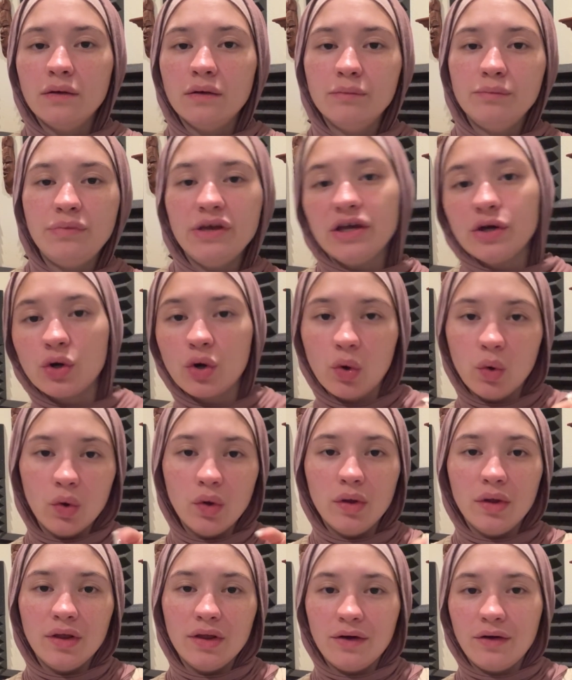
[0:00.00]
being
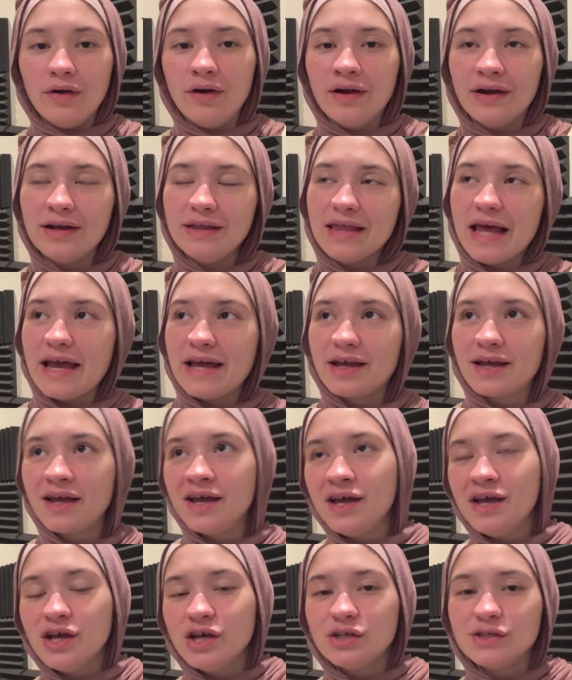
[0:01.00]
cool or like
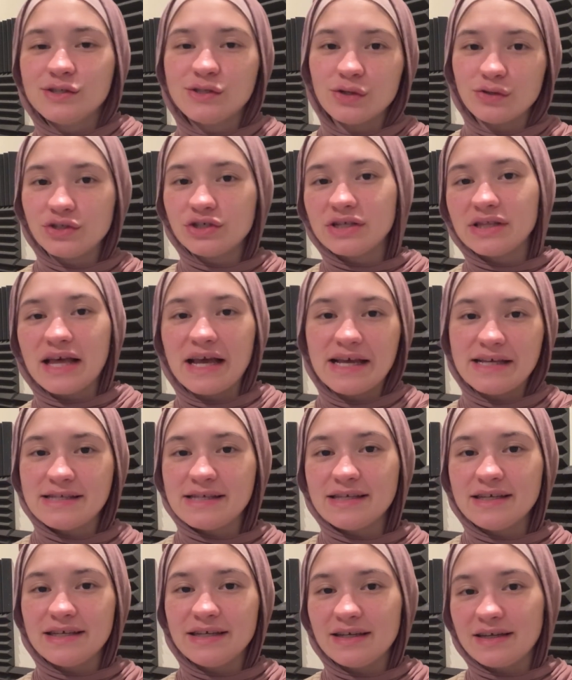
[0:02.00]

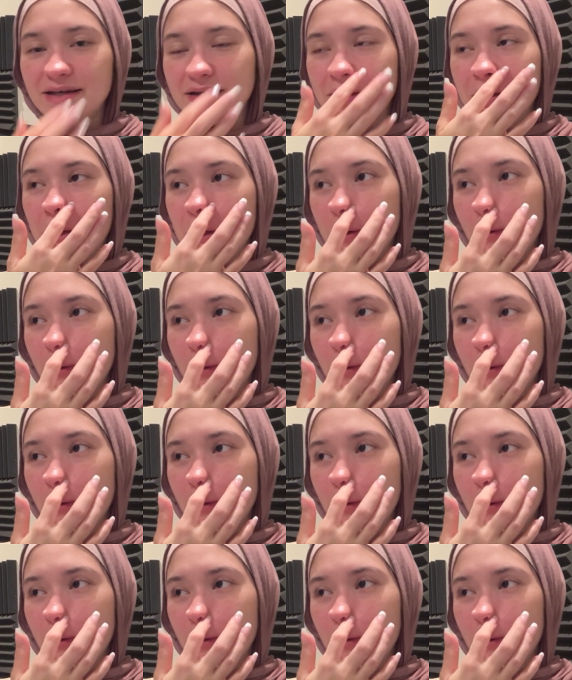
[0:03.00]
socializing